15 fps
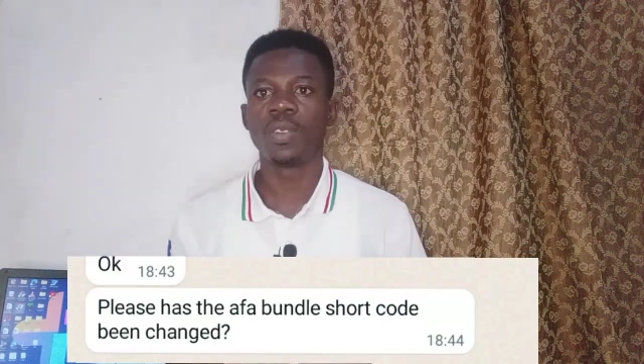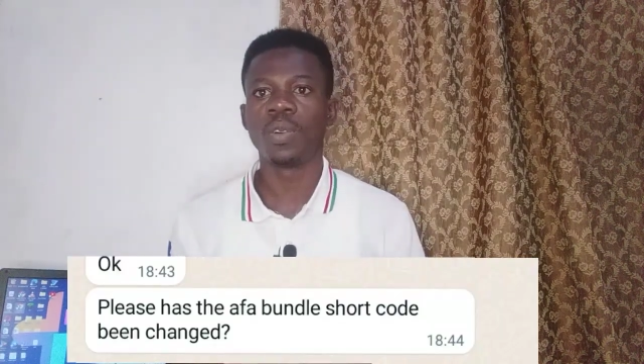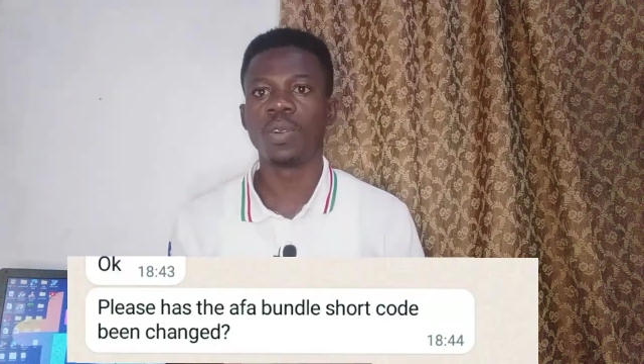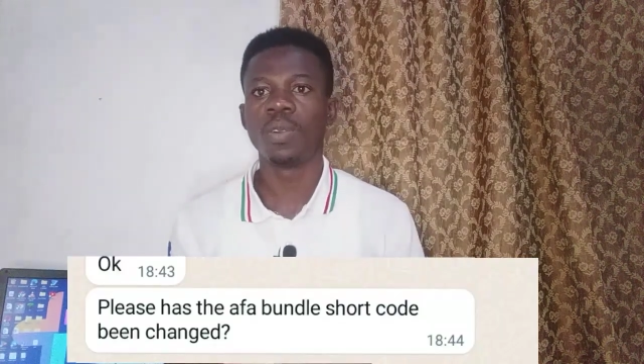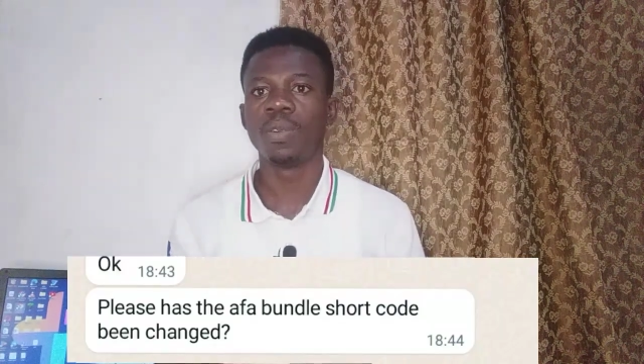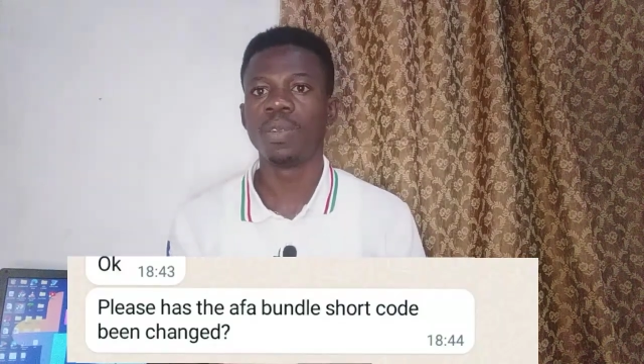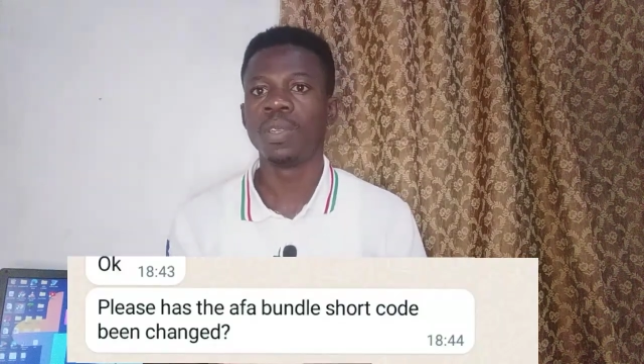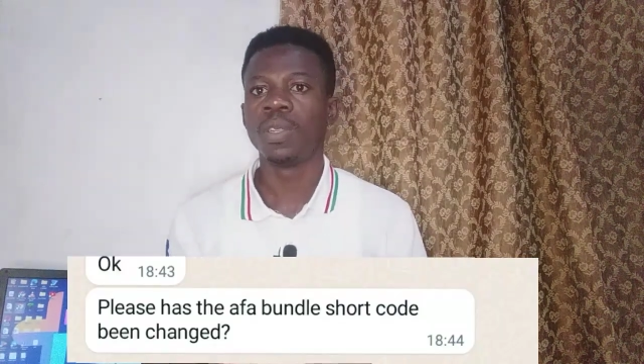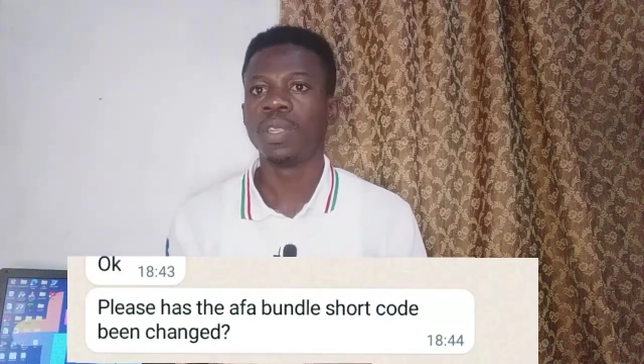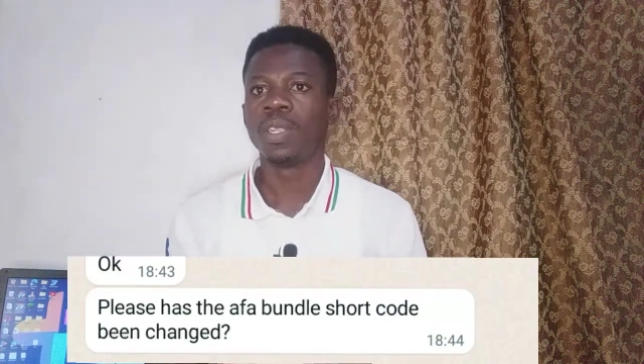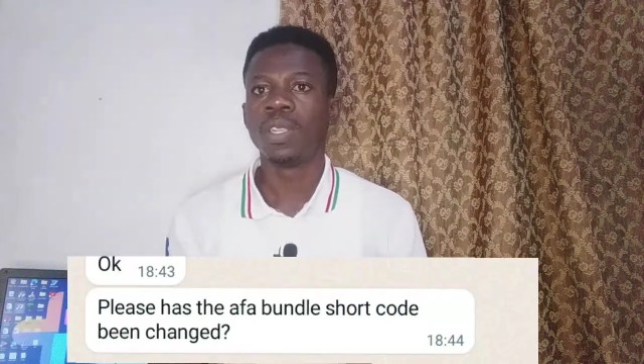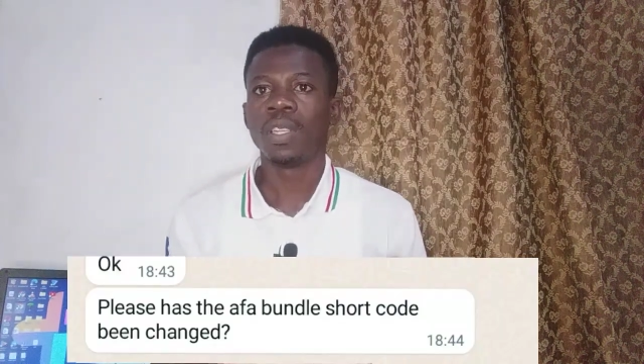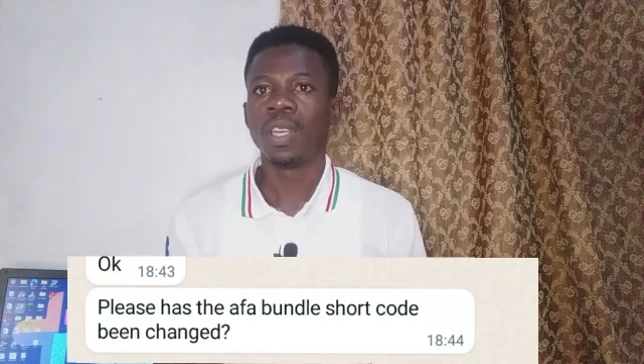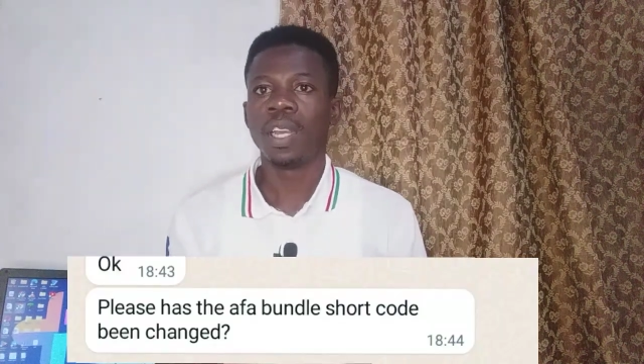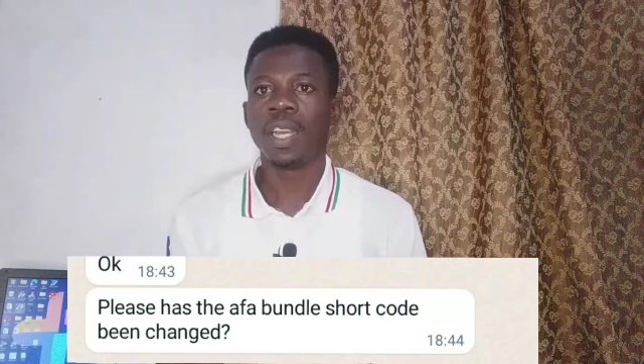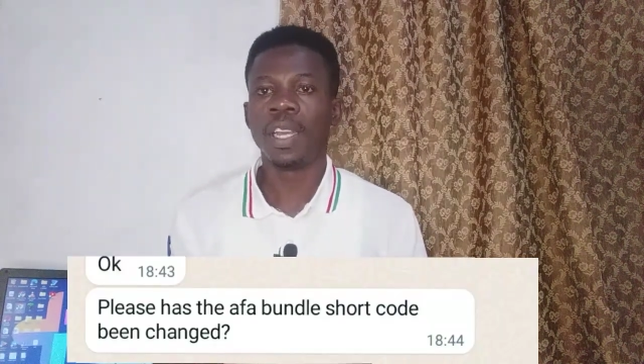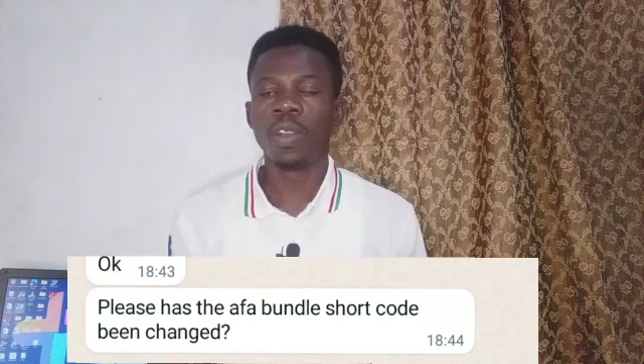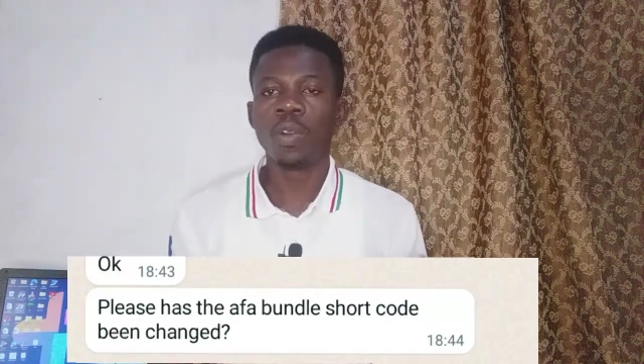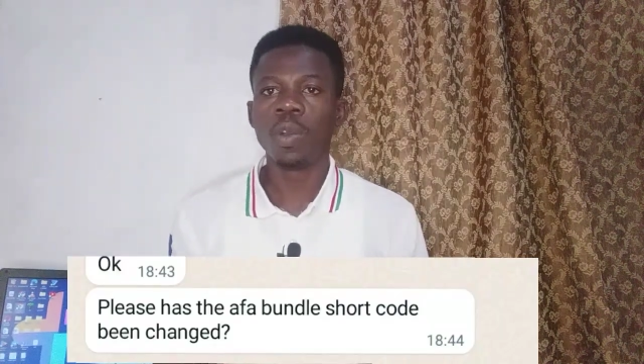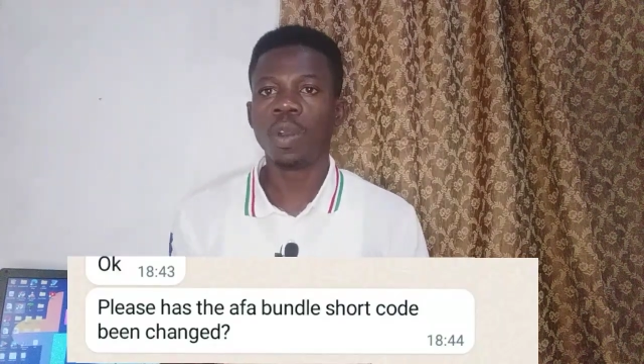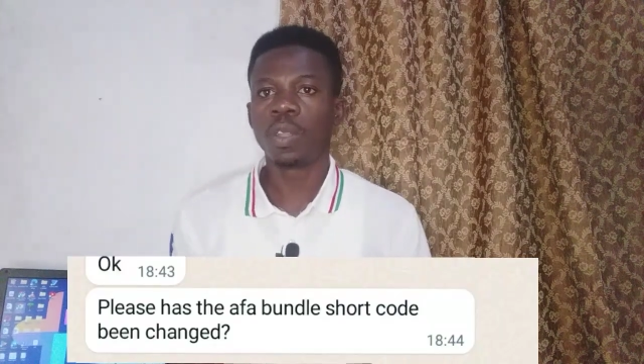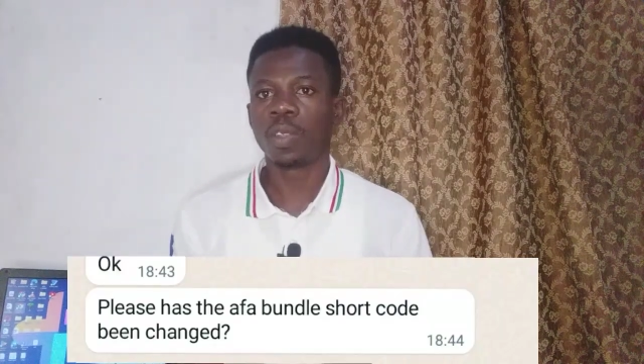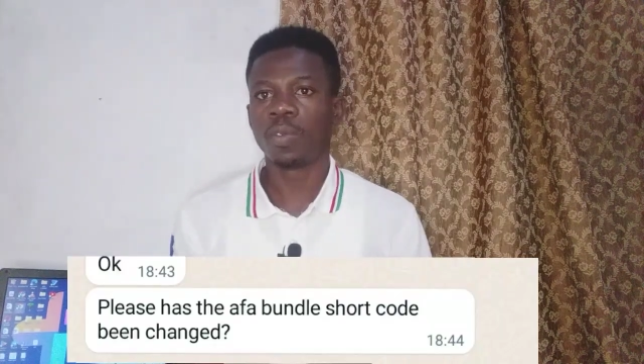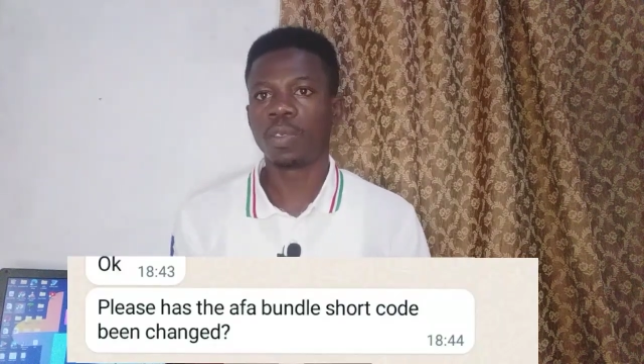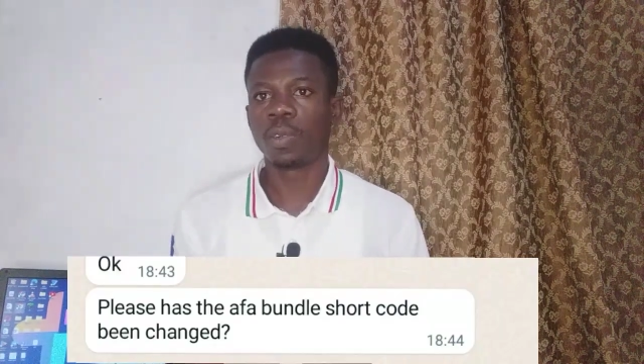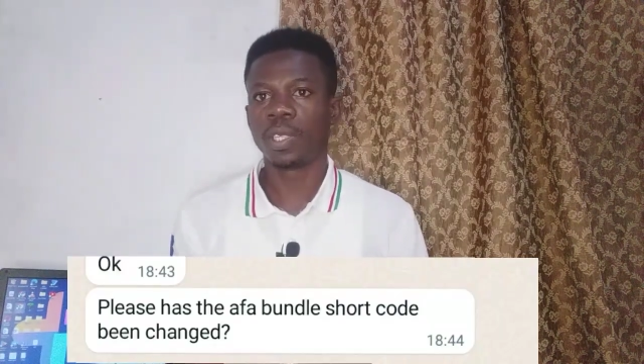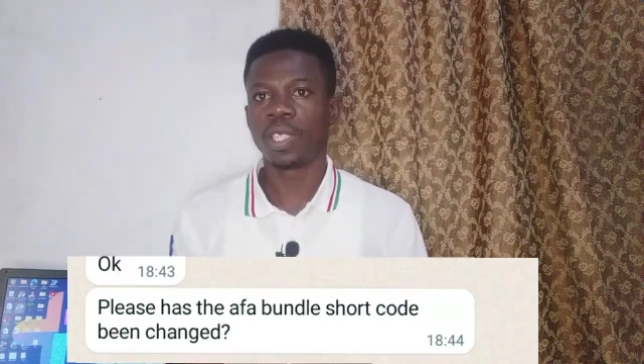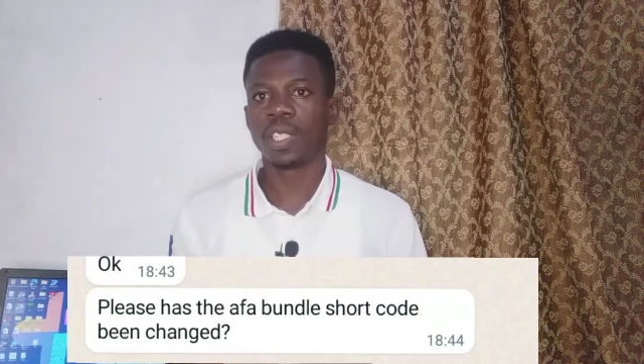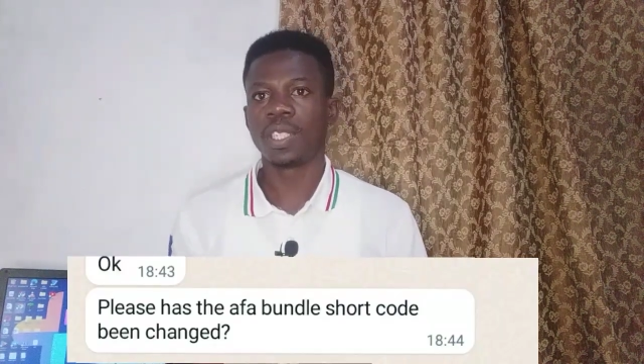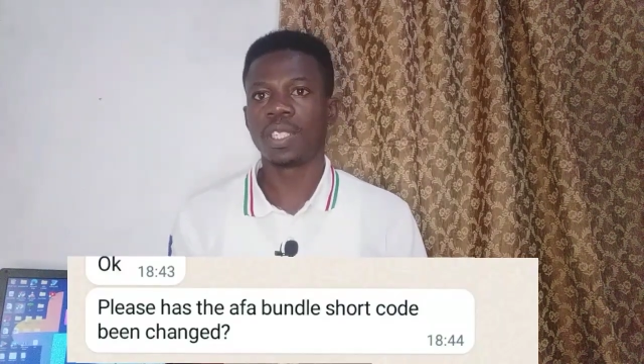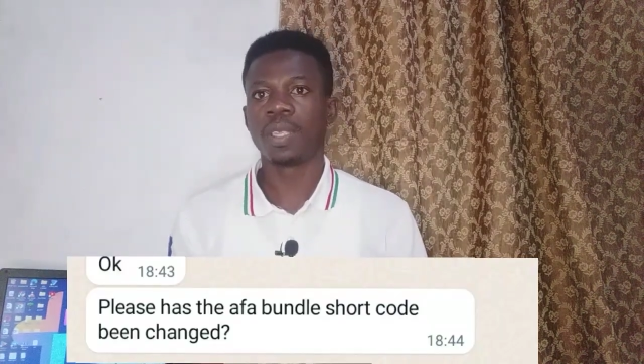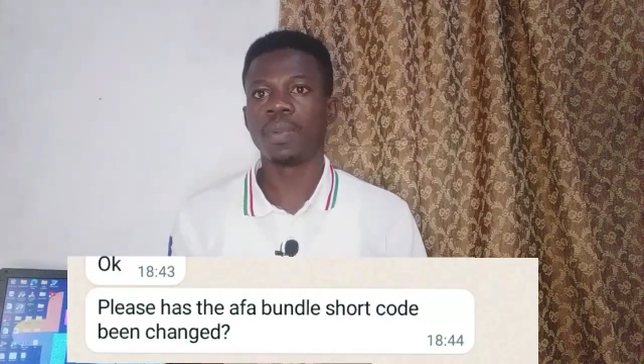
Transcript: or uh, a whole lot of questions.